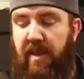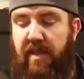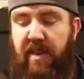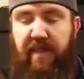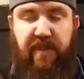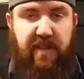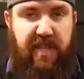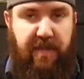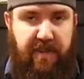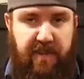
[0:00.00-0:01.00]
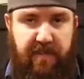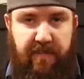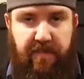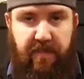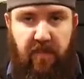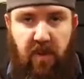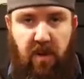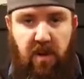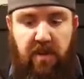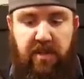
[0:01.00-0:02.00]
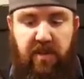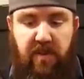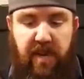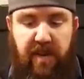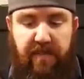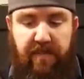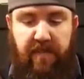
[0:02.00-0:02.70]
the different tips onto there.